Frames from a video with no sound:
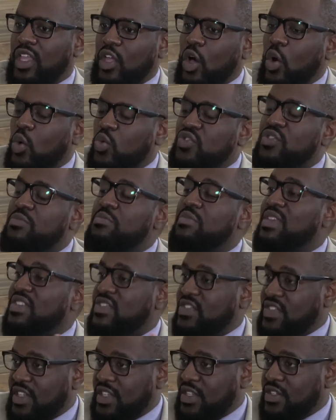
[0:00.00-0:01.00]
goes
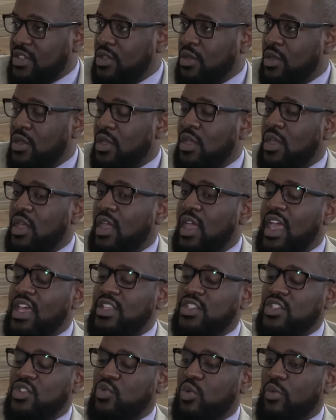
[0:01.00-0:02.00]
missing, mm -hmm.
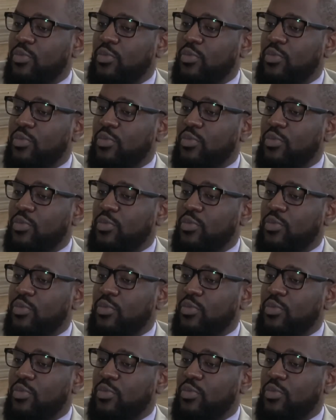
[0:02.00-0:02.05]
as is